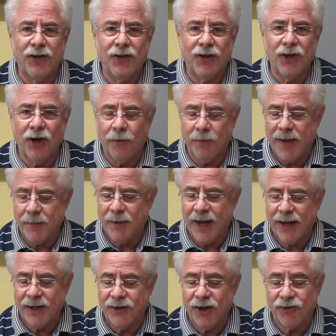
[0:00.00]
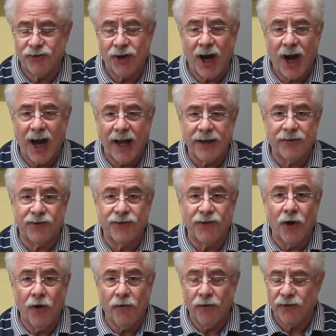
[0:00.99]
you know, maybe I touched a hot
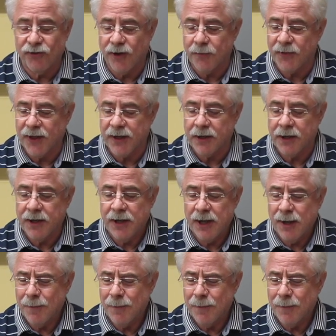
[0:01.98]
stove or something,